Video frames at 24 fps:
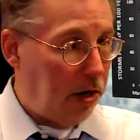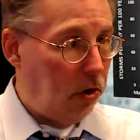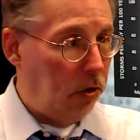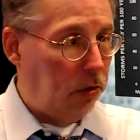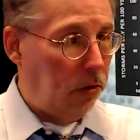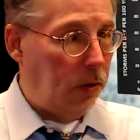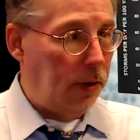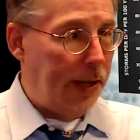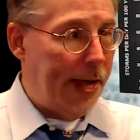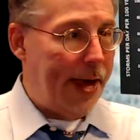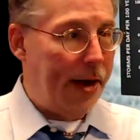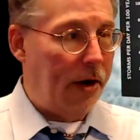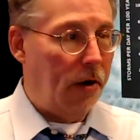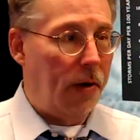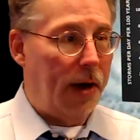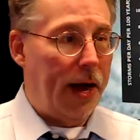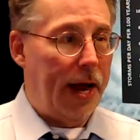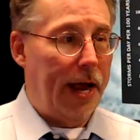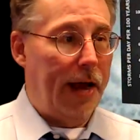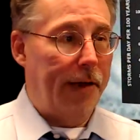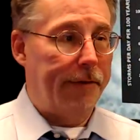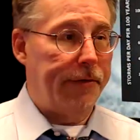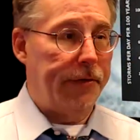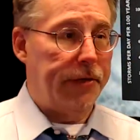latter
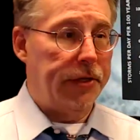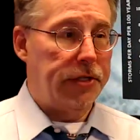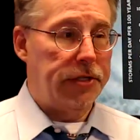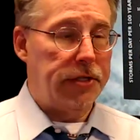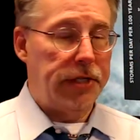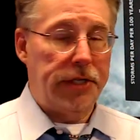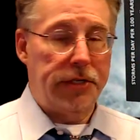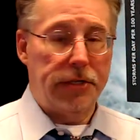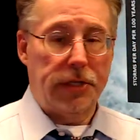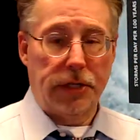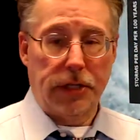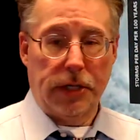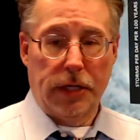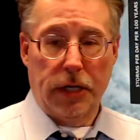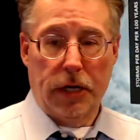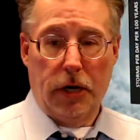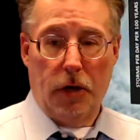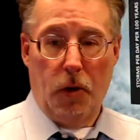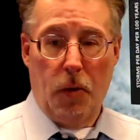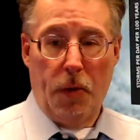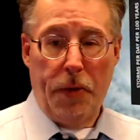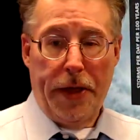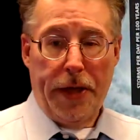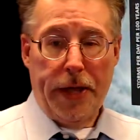half of the season to
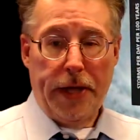go.